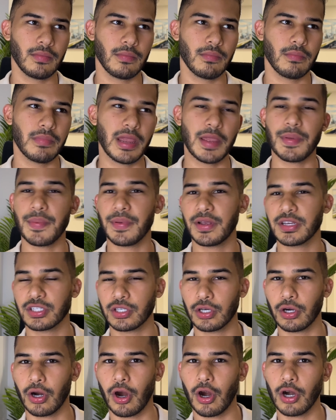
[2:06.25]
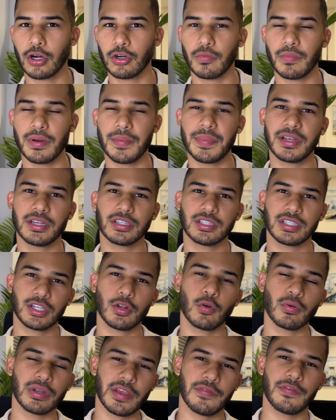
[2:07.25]
maybe because they're hard or maybe because they
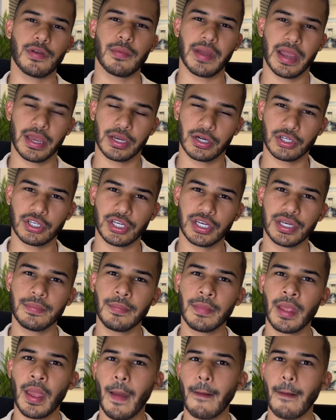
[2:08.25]
don't give him energy.